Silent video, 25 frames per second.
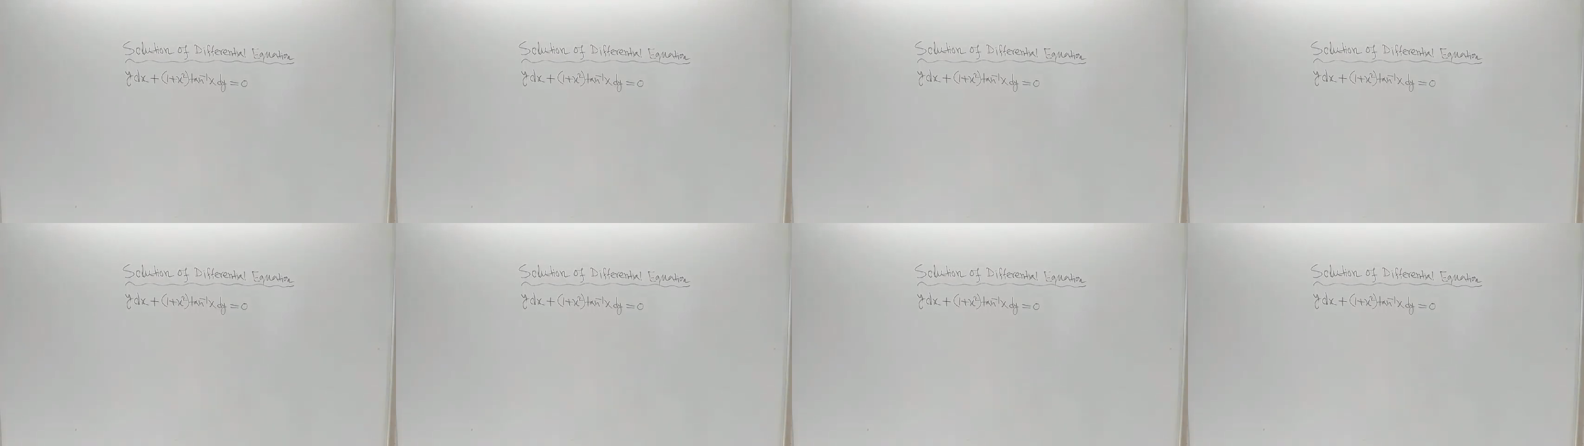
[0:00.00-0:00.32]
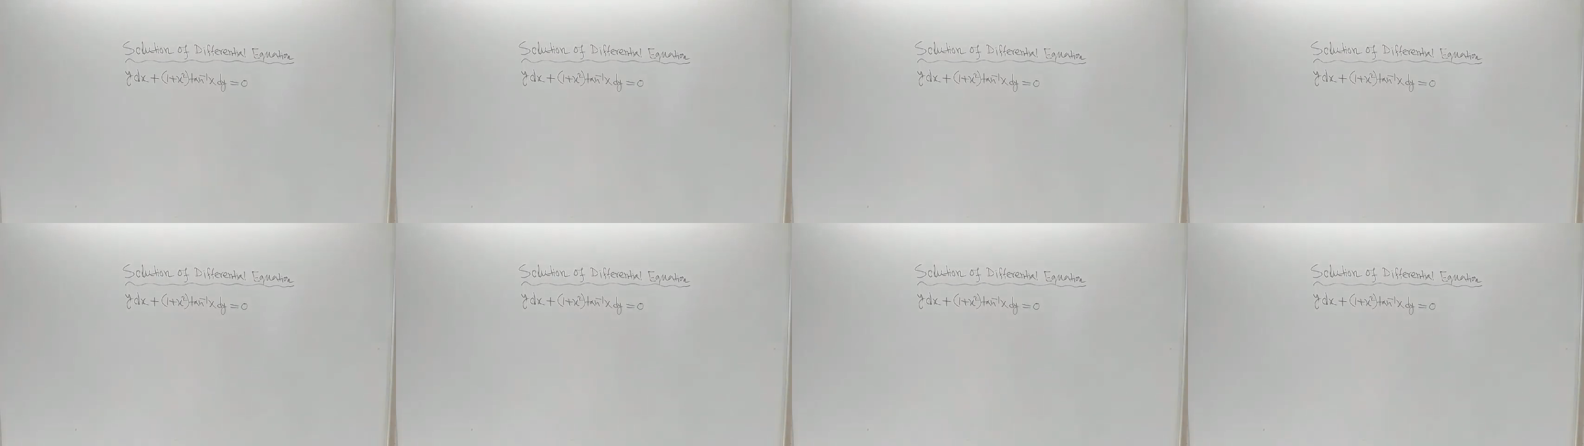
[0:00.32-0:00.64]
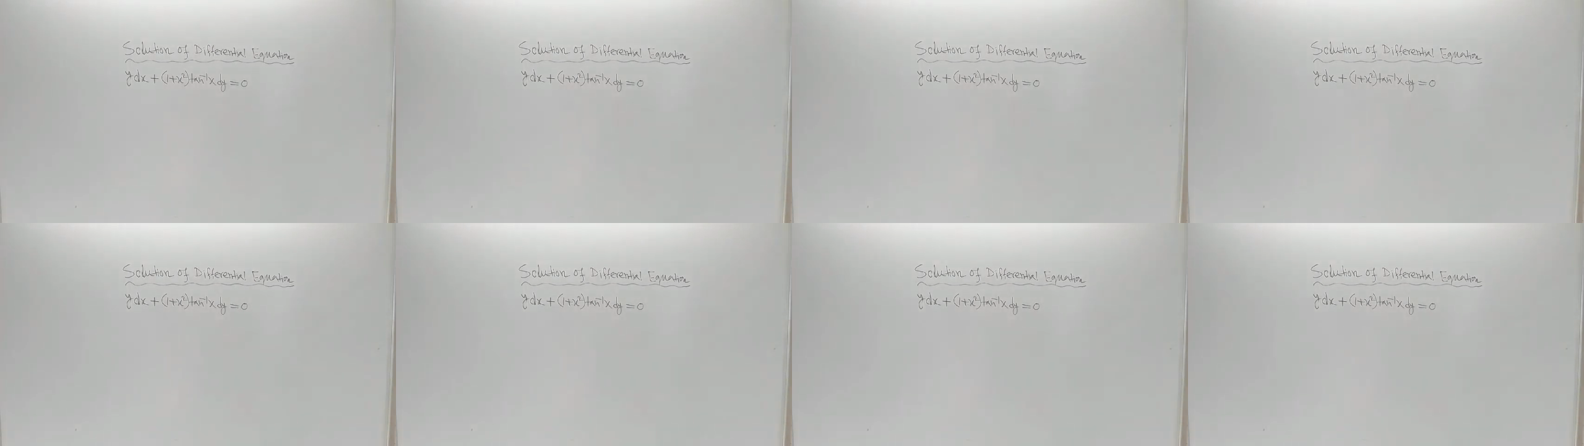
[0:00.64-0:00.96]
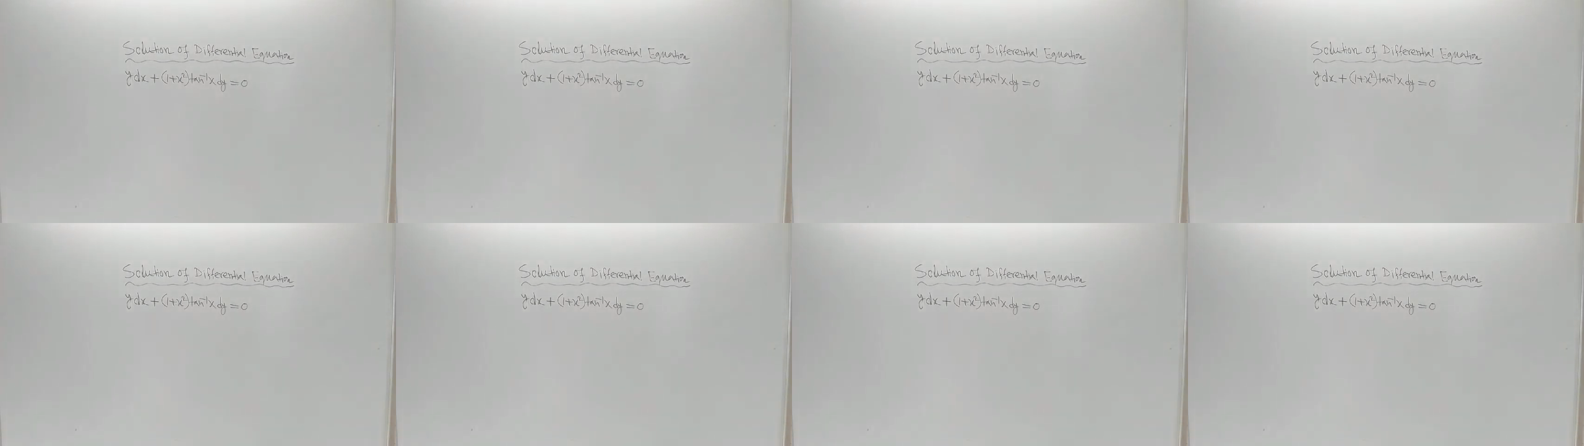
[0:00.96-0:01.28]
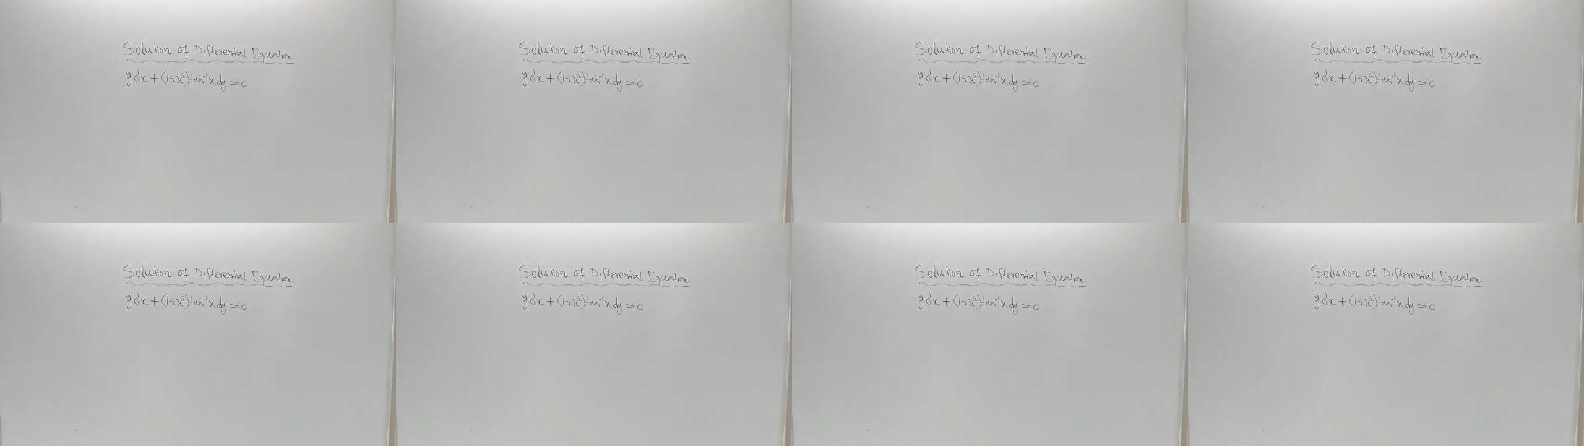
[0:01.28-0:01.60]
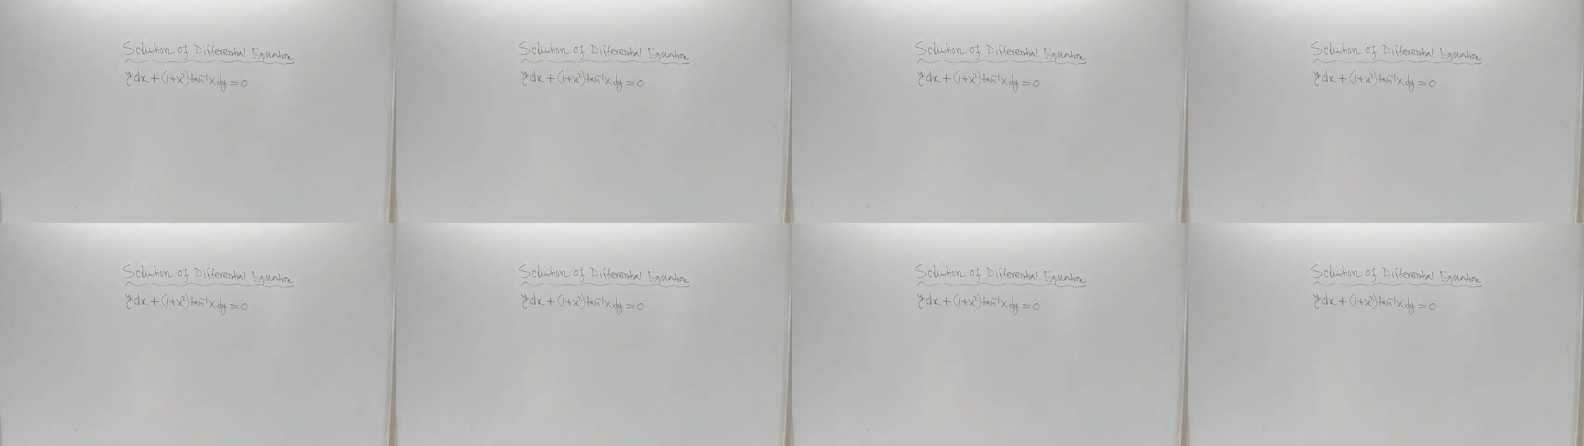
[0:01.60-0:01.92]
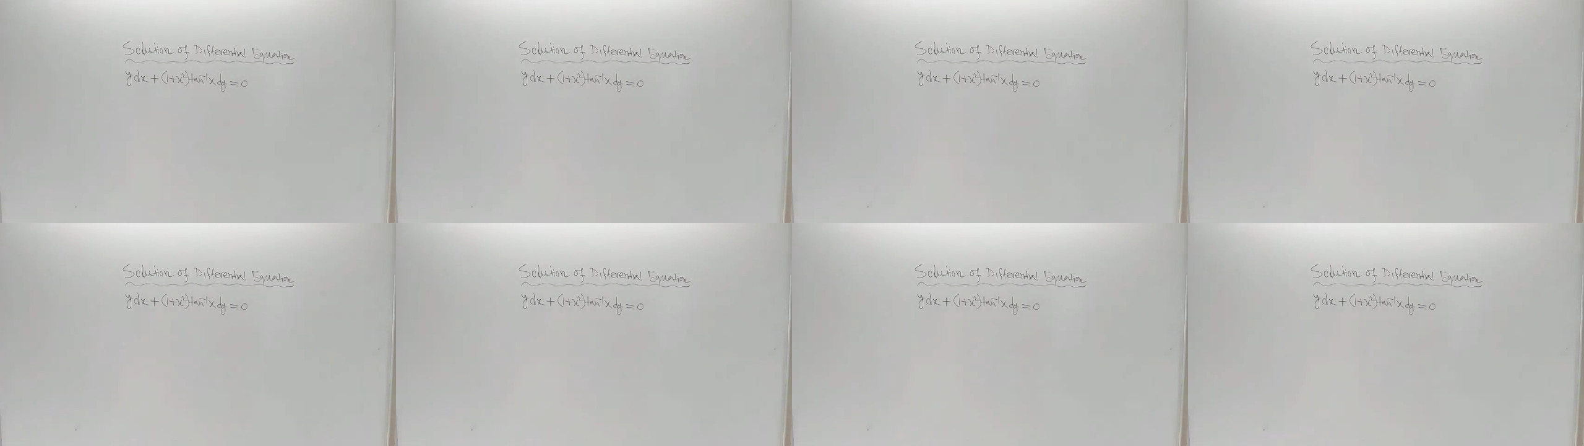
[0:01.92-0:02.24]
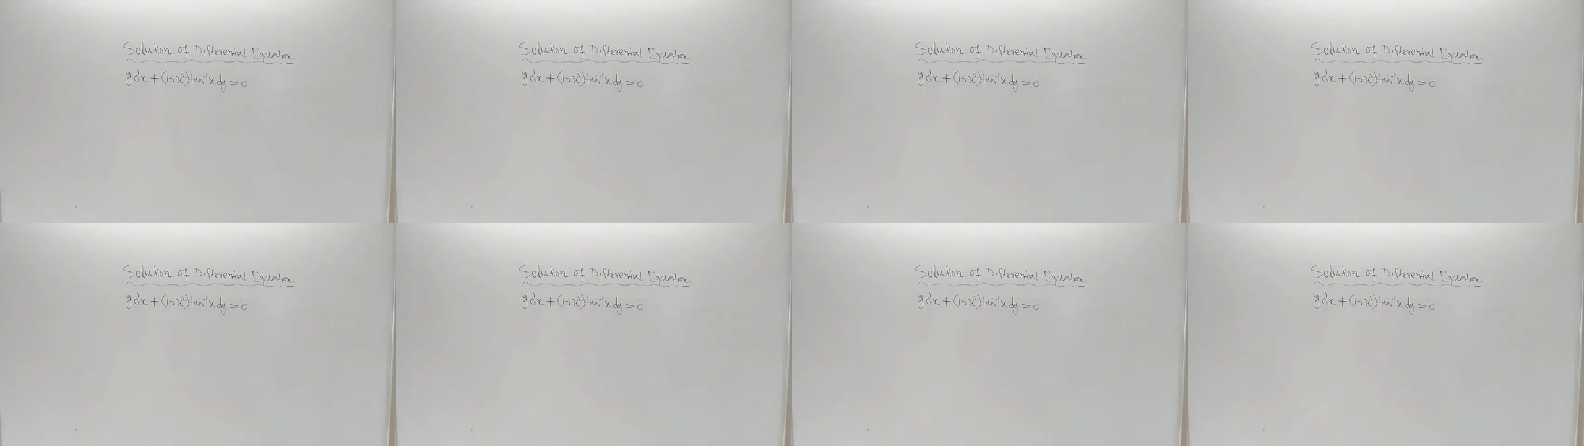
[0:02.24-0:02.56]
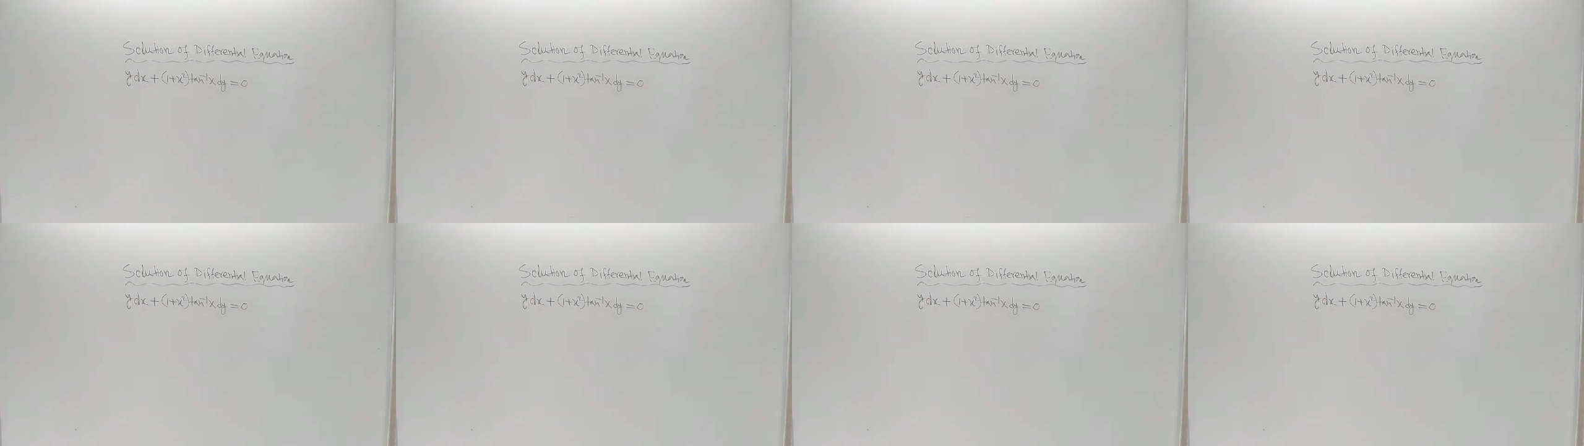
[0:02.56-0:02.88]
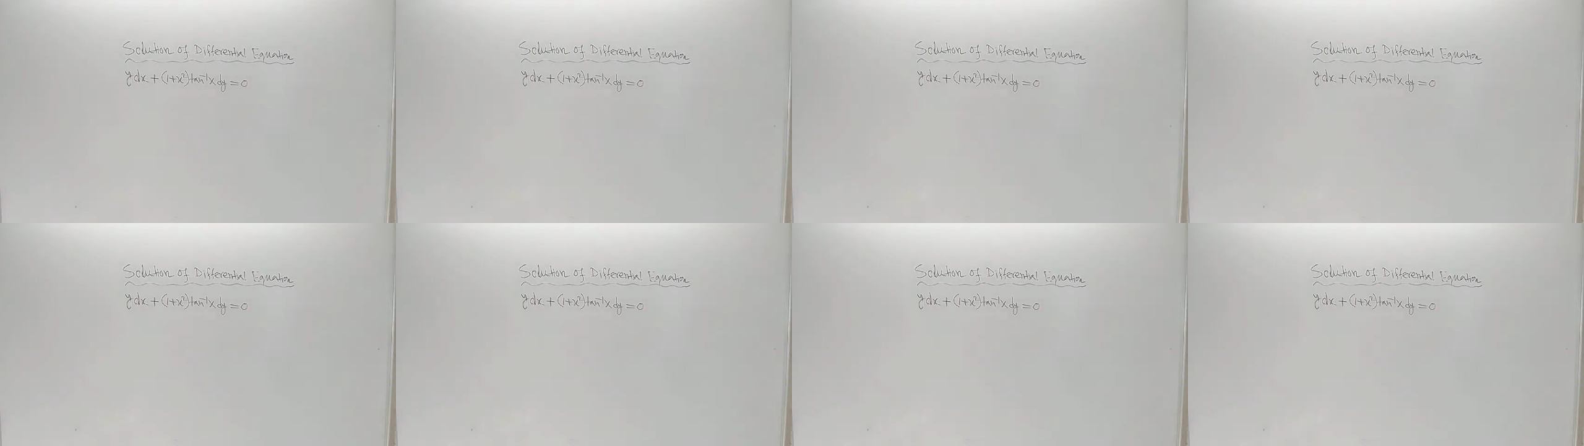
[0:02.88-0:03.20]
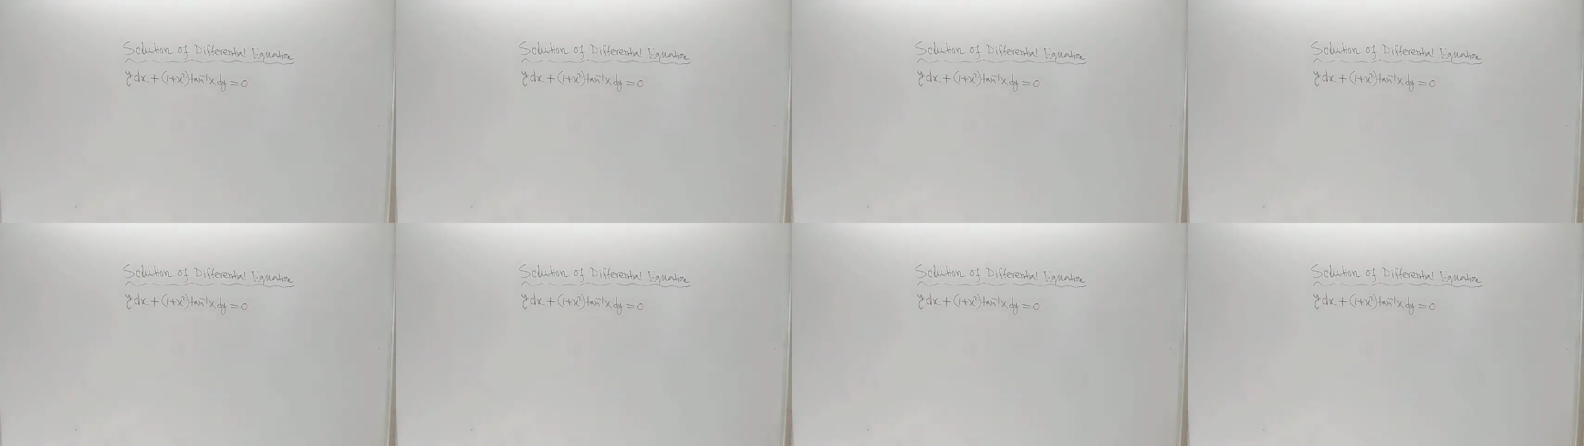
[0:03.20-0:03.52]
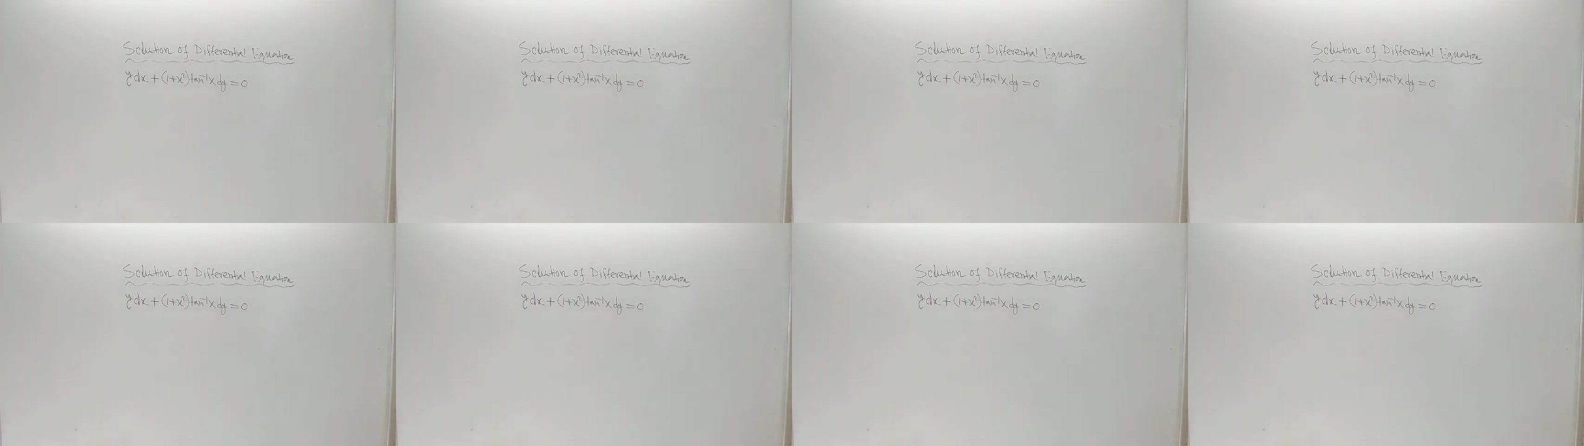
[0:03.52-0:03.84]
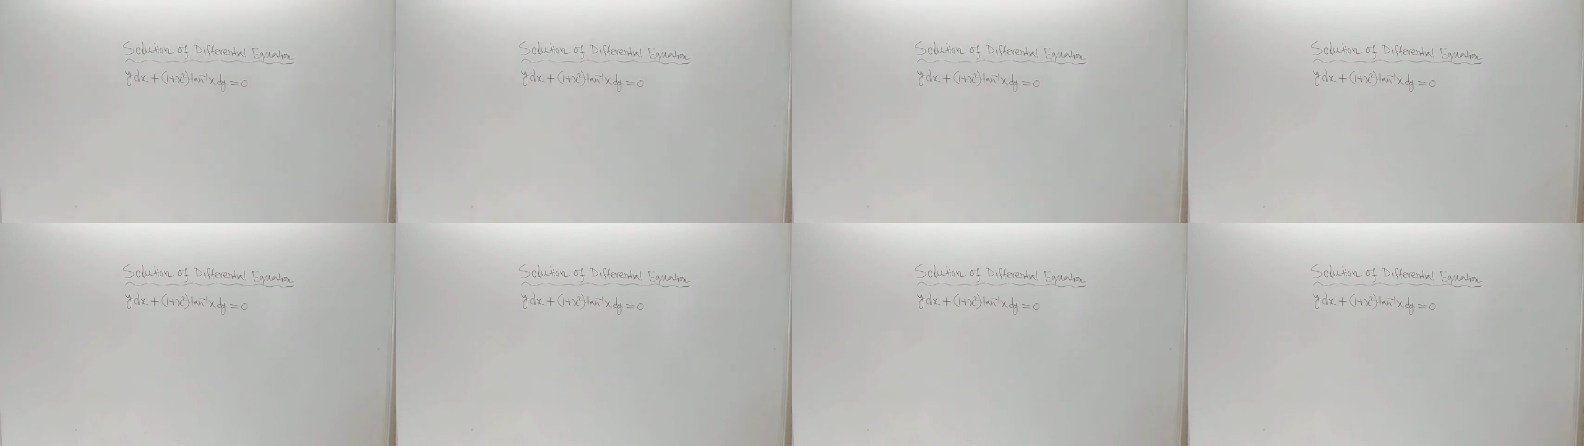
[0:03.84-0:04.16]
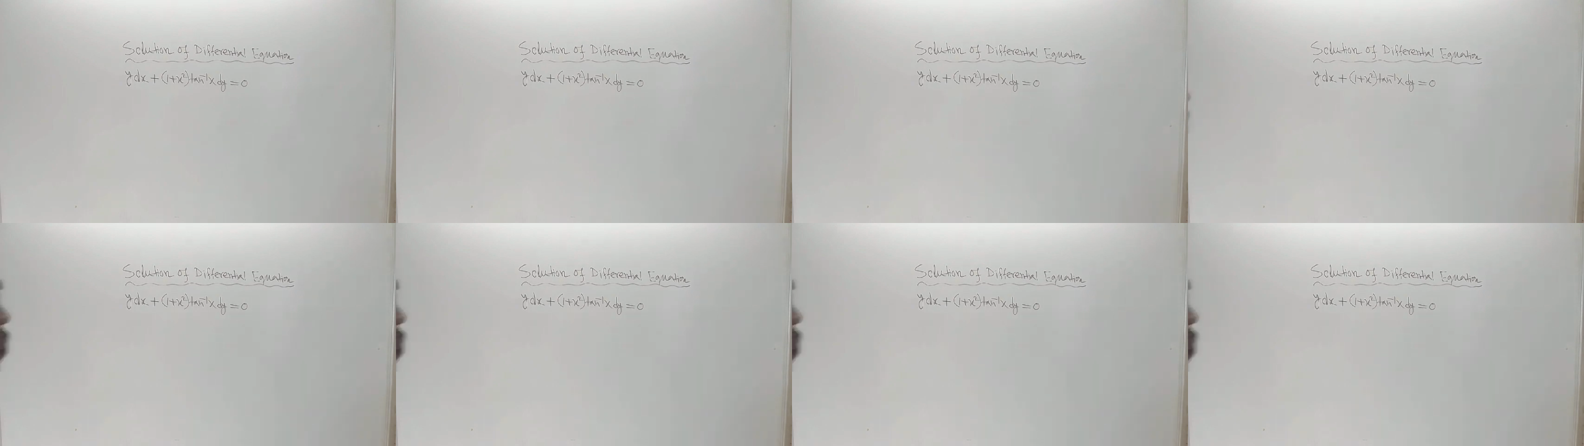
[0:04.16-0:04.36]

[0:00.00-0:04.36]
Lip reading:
No face is visible, so there are no lips to read.